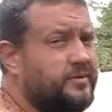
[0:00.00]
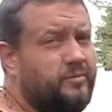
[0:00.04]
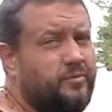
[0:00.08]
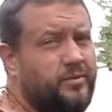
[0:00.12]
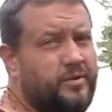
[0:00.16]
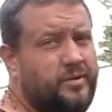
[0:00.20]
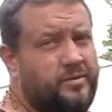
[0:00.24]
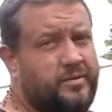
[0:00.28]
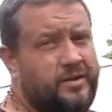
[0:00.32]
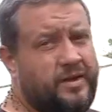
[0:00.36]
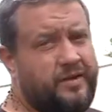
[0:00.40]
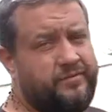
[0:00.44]
We
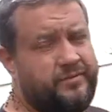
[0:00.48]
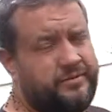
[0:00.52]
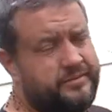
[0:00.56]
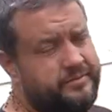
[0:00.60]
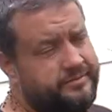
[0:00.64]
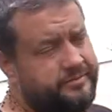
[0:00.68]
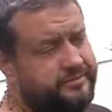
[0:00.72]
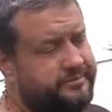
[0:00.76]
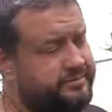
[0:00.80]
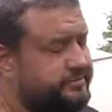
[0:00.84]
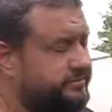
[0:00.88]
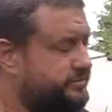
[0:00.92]
don't have a
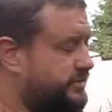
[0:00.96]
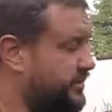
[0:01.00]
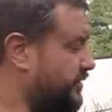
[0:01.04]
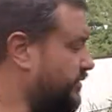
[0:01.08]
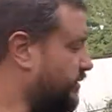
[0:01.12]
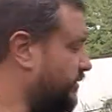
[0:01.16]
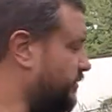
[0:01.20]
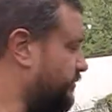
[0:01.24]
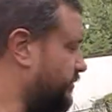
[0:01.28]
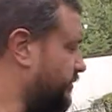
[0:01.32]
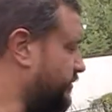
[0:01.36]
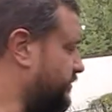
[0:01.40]
big
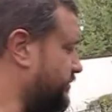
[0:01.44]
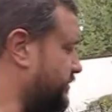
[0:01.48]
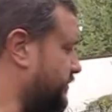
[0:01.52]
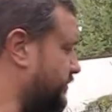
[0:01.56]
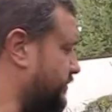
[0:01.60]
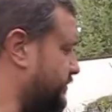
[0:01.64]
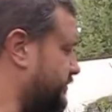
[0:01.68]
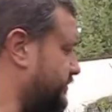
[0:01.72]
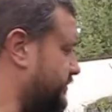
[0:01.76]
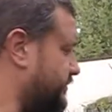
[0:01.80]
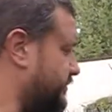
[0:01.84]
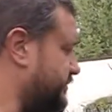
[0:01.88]
hardware
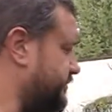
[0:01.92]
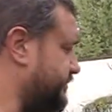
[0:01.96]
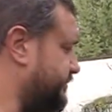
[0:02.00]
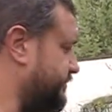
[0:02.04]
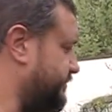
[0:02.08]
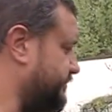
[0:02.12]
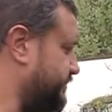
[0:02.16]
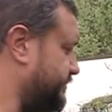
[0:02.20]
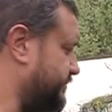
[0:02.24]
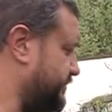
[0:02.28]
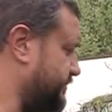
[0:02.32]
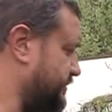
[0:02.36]
store, so
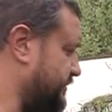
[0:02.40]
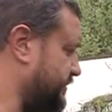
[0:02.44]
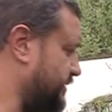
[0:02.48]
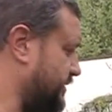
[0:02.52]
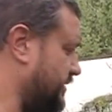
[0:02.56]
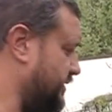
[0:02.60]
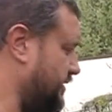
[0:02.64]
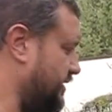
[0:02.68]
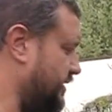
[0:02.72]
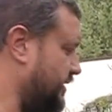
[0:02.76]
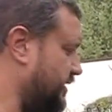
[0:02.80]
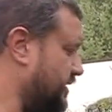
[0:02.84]

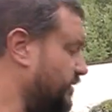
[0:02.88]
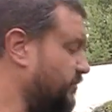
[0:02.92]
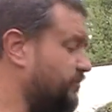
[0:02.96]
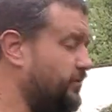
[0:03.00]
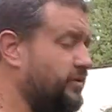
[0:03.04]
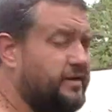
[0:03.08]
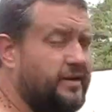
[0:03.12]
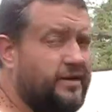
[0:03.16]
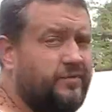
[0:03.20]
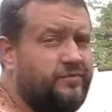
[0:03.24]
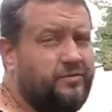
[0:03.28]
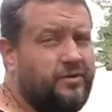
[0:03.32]

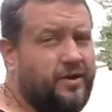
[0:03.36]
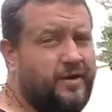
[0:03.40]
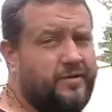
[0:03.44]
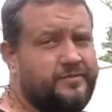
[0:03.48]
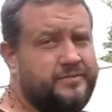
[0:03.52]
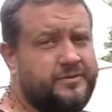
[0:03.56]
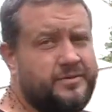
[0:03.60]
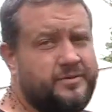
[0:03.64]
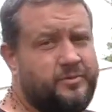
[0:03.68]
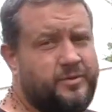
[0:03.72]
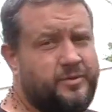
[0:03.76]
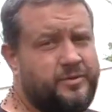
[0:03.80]
we'd have to travel
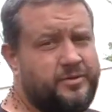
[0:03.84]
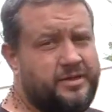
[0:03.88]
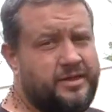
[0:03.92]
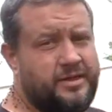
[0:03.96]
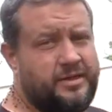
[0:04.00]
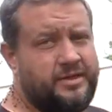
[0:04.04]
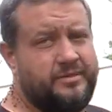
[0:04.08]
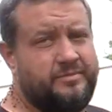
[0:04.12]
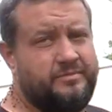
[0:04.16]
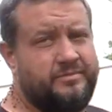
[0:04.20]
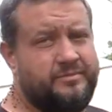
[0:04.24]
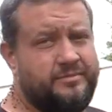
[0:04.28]
somewhere to
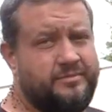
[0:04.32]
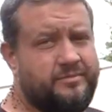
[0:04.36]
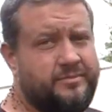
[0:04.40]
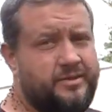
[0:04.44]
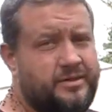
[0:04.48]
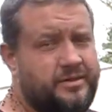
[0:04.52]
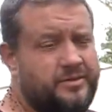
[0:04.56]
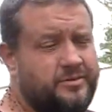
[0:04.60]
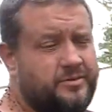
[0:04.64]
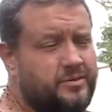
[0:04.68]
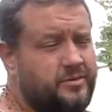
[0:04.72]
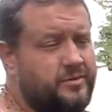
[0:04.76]
get it. We
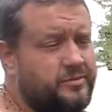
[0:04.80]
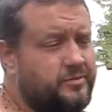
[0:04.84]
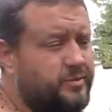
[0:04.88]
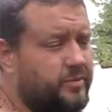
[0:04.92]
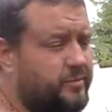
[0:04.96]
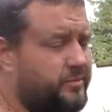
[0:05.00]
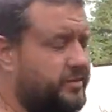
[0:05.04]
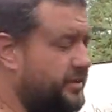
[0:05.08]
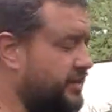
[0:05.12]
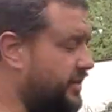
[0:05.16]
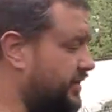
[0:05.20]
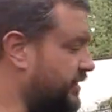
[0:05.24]
just use what
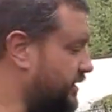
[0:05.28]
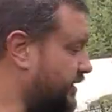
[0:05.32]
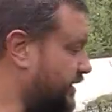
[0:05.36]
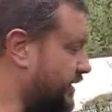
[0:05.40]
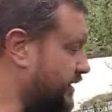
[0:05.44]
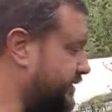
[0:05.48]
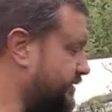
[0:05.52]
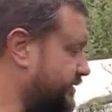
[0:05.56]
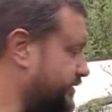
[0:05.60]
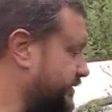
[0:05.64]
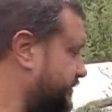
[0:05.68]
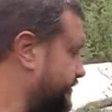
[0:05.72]
we got at
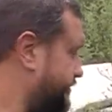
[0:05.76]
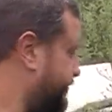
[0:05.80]
hand.